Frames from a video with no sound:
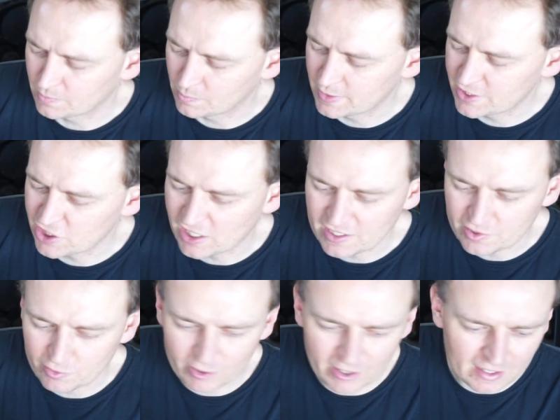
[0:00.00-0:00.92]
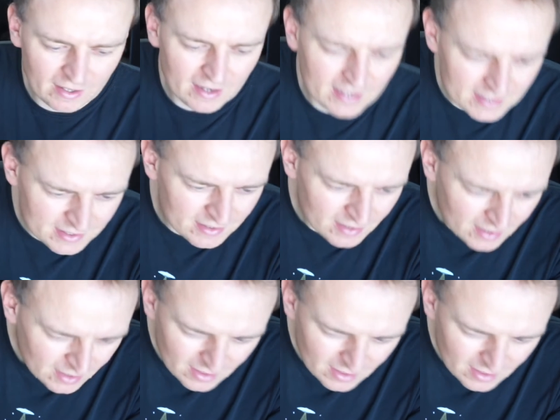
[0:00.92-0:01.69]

We just realised